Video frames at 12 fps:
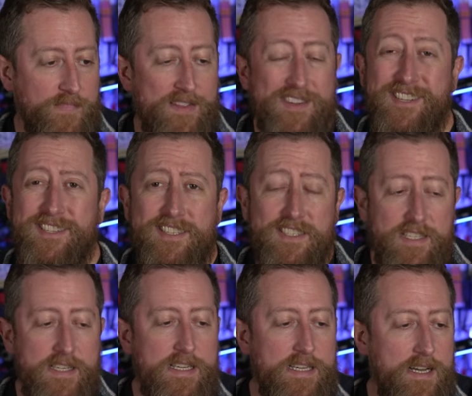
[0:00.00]
And it is
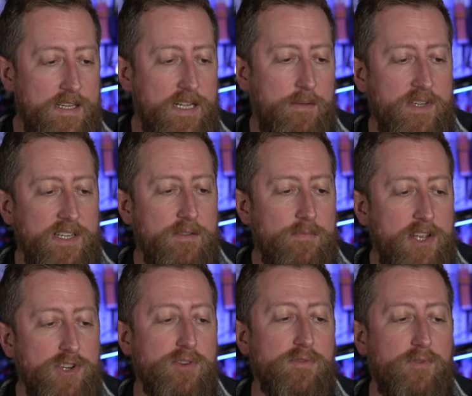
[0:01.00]
C, attempting to
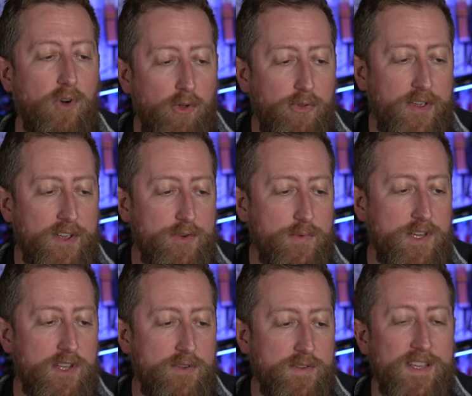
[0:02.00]
measure voltage
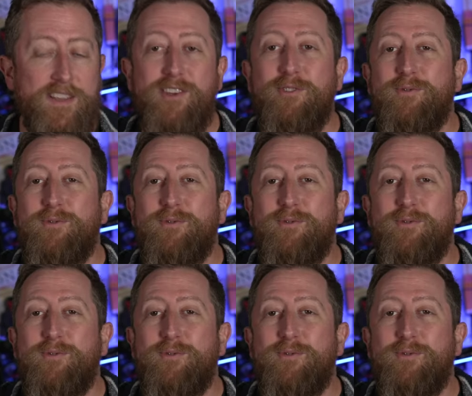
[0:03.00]
when using the